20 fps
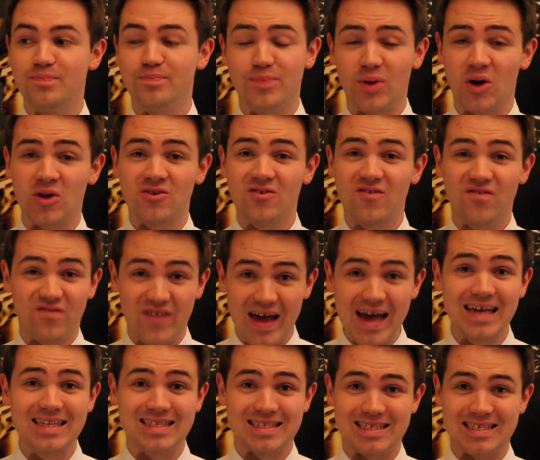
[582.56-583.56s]
Bond
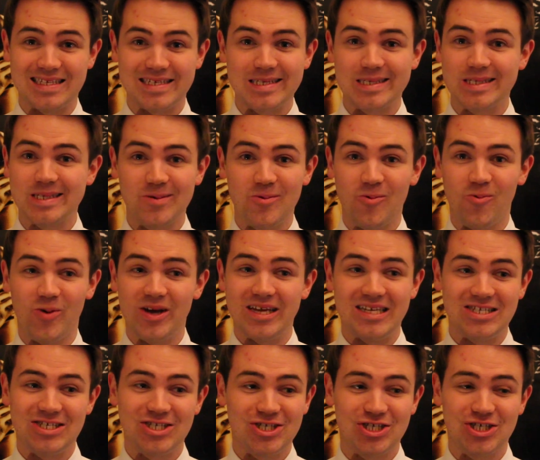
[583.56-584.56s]
fans,
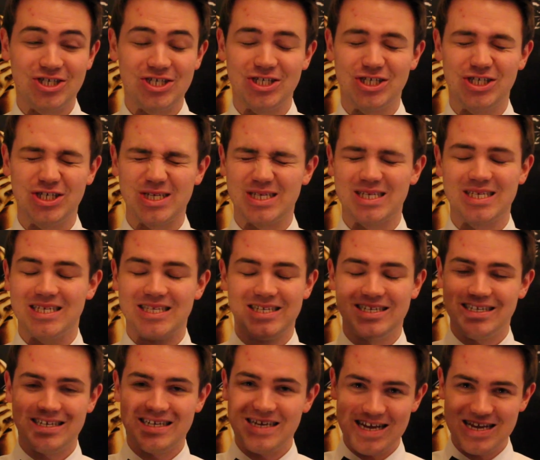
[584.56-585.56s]
which
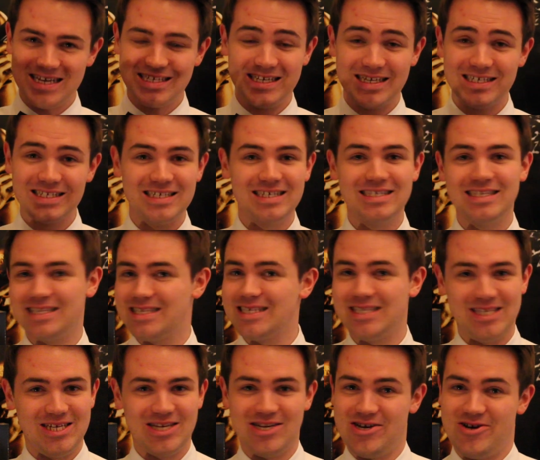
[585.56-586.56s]
just
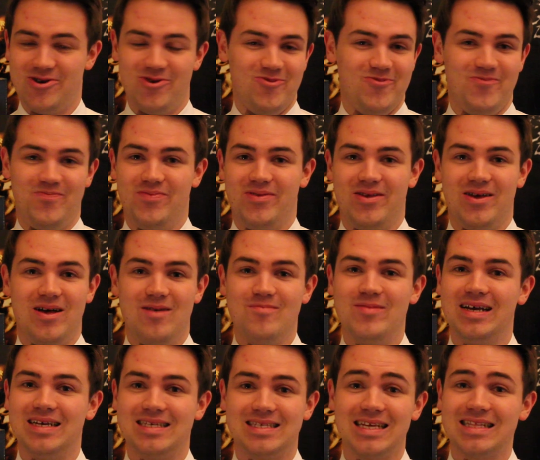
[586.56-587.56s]
is, you know,
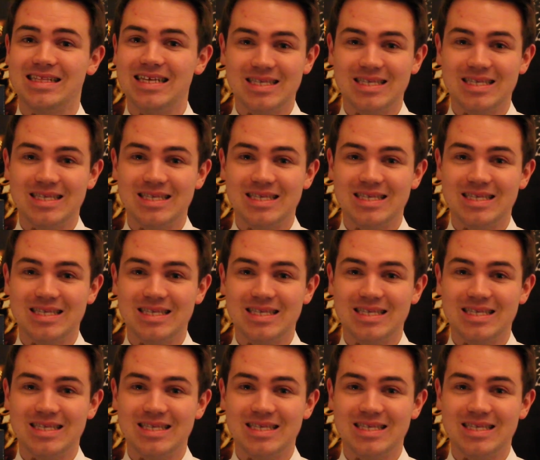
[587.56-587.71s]
amazing.